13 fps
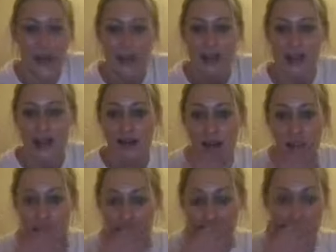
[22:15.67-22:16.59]
You can get
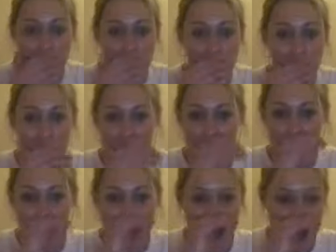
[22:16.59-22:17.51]
yourself a drink now as
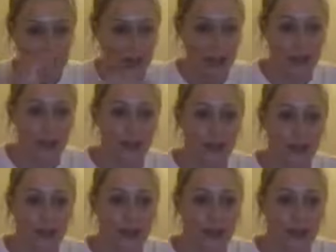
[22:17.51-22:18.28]
well while you wait.